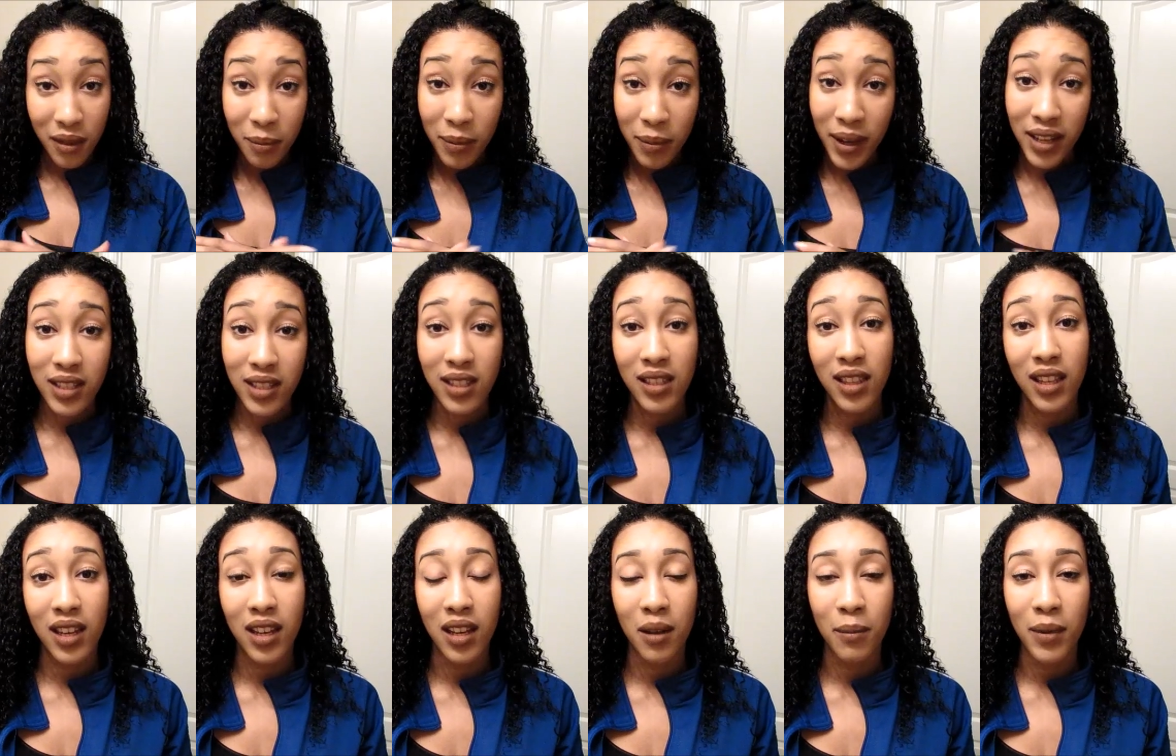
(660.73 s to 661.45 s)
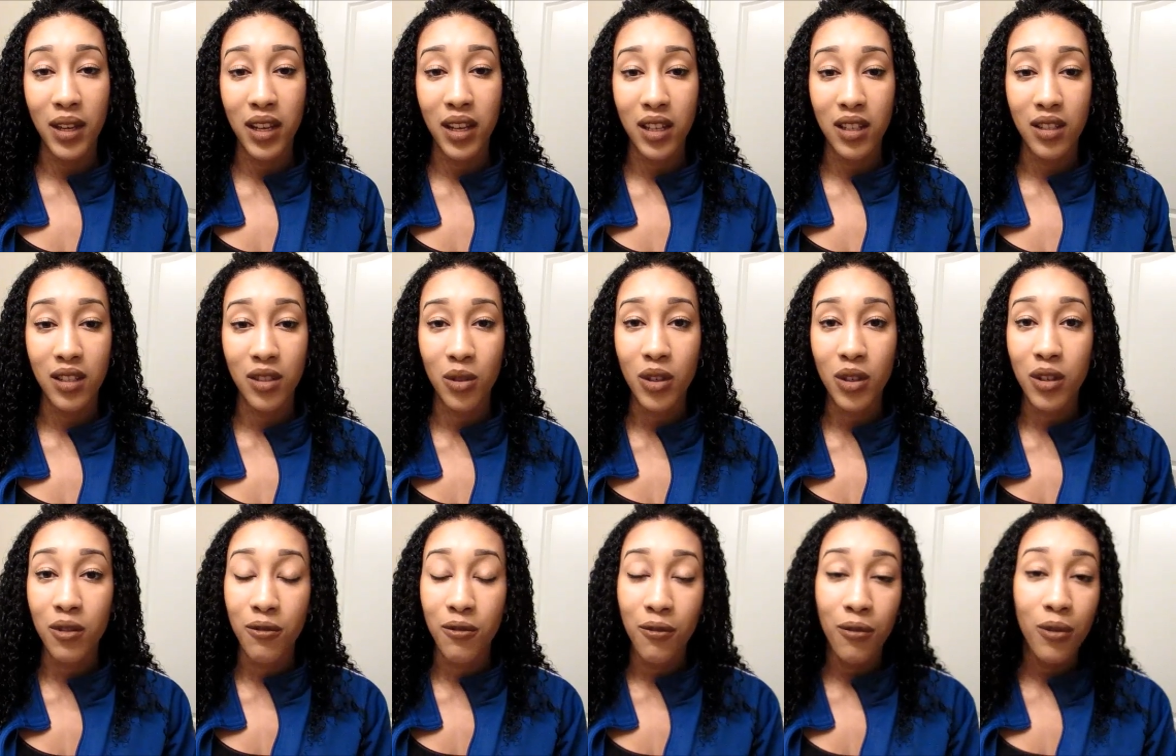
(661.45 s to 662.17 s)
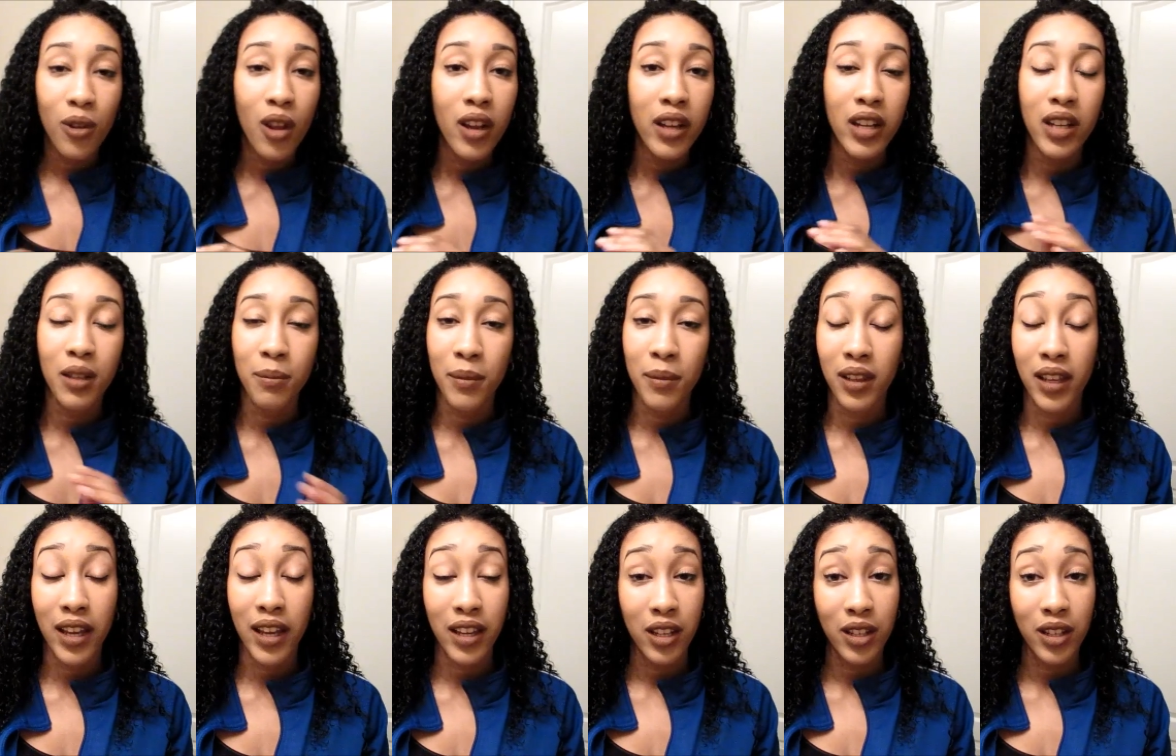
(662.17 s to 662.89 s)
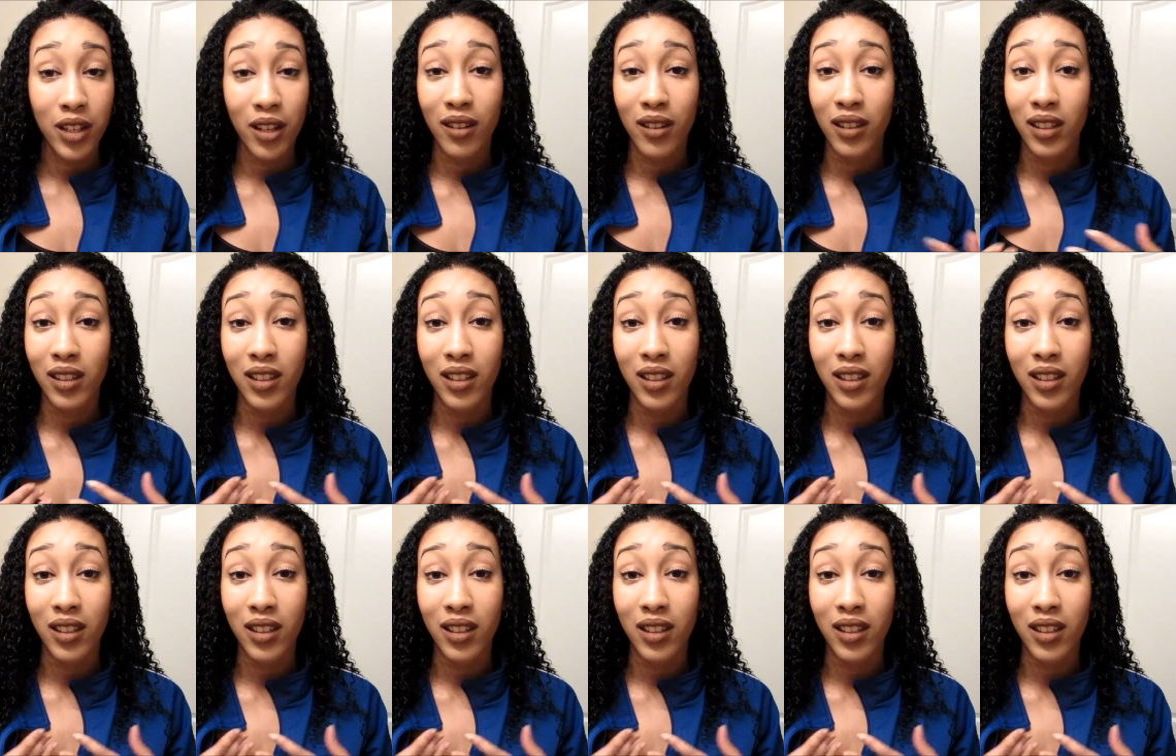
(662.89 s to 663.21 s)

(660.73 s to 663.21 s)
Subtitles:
best thing because you can flaunt and be like, you know,